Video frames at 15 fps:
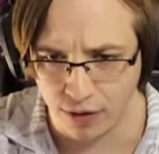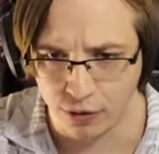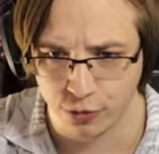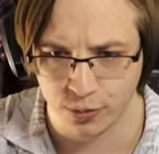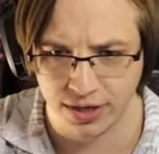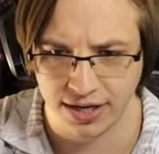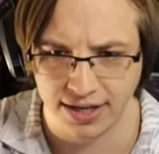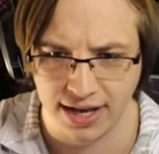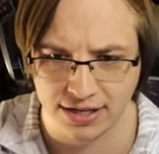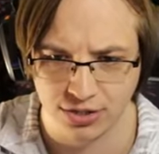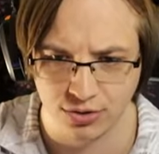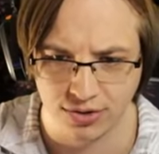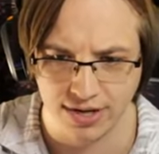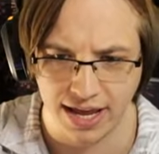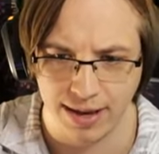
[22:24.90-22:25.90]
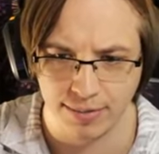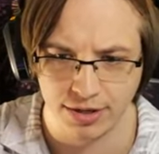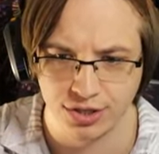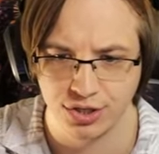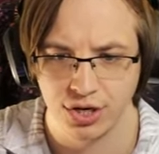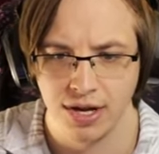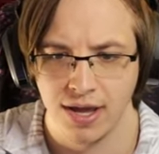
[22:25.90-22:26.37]
we're getting extra
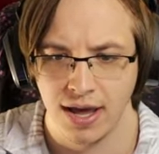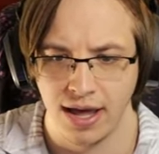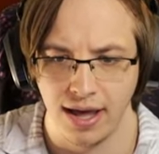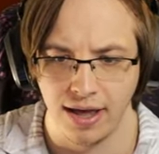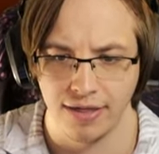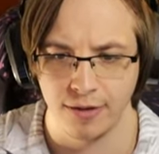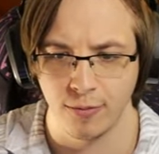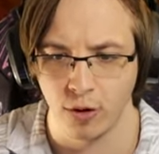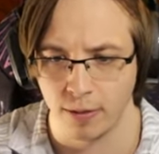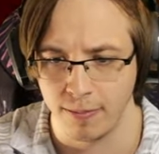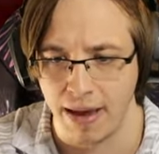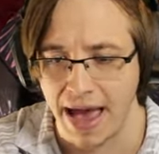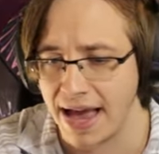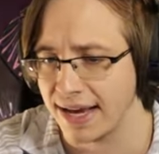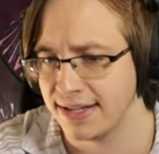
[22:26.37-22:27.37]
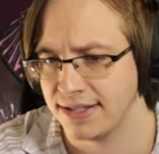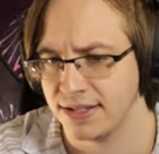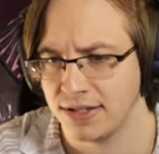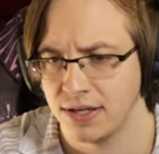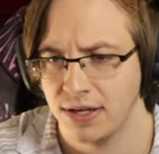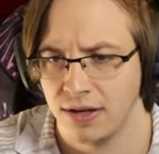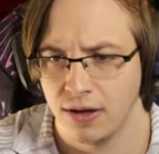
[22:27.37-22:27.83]
damage uh, the more
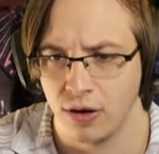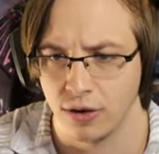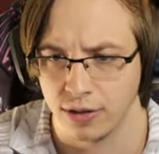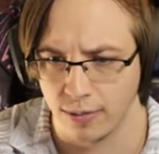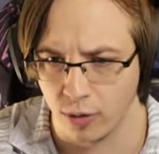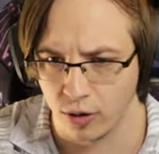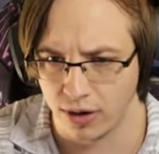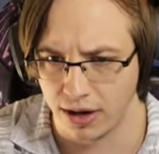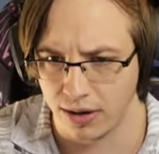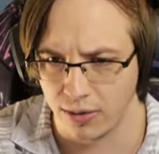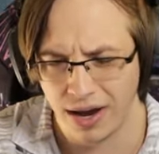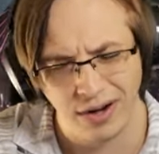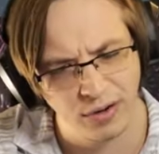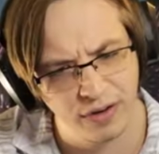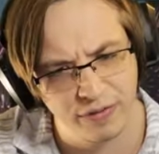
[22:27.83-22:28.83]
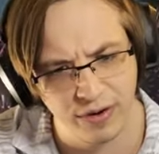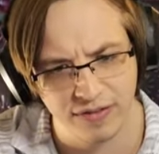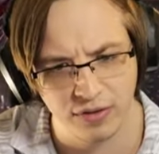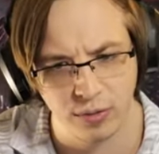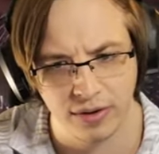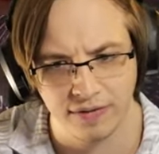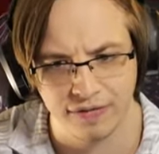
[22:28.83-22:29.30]
mags, or the more, well, I don't know if we have
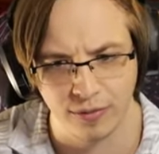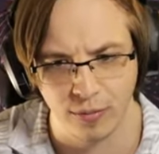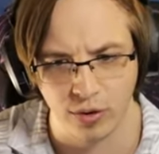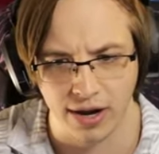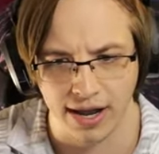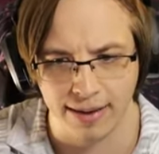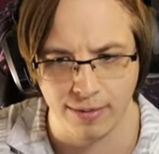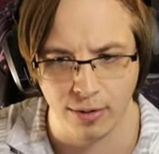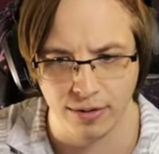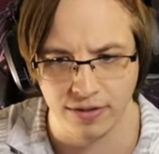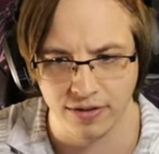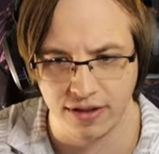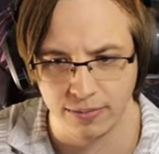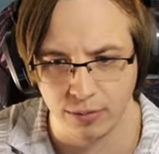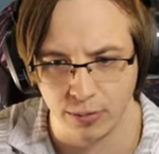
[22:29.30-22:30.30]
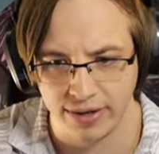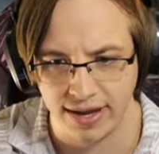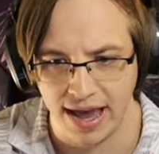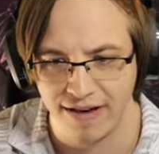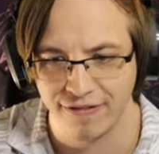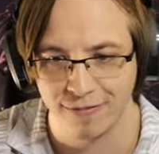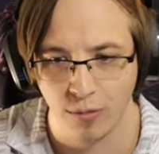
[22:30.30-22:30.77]
the one for more ammo in the thing, but we
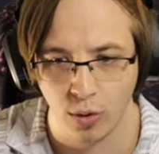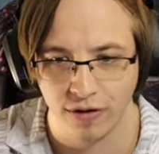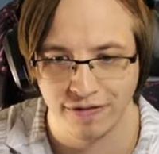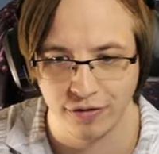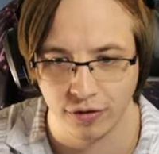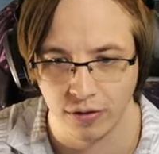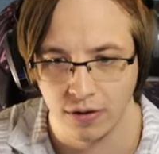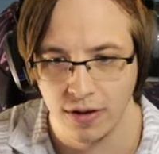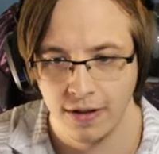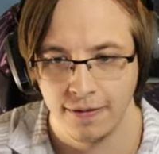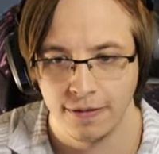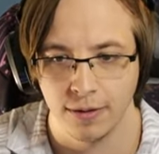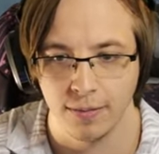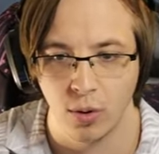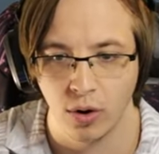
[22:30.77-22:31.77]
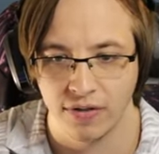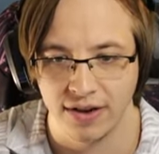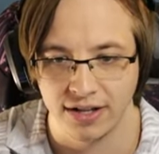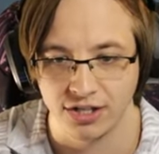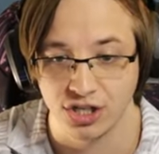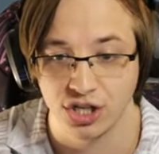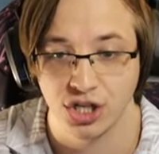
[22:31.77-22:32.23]
have more for the more that
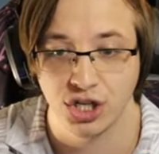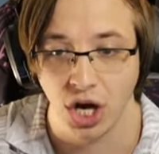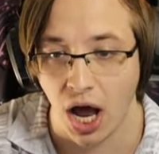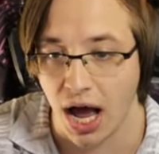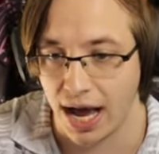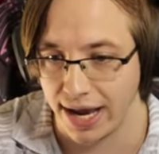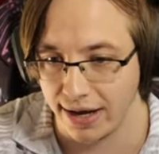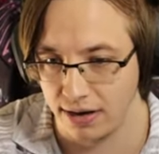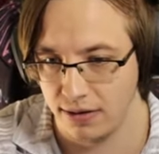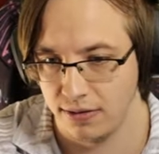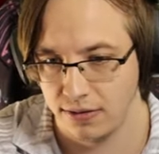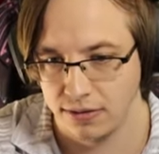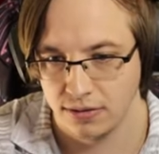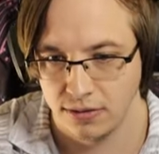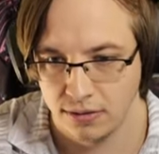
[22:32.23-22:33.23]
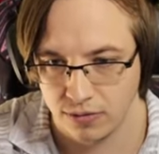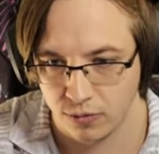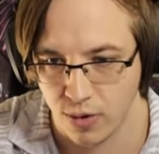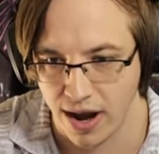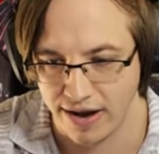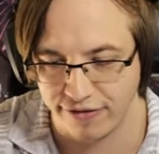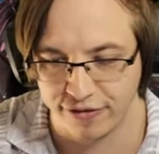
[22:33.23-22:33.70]
is shot
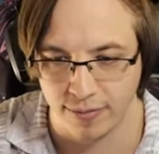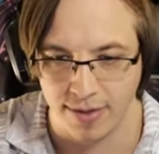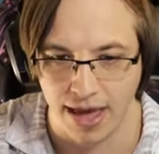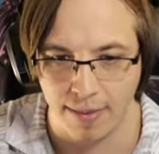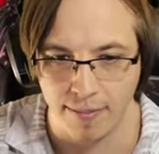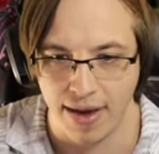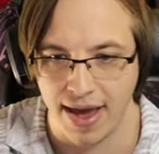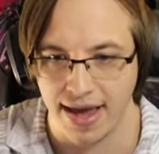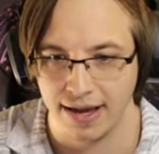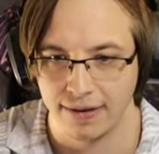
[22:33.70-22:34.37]
right from that mag.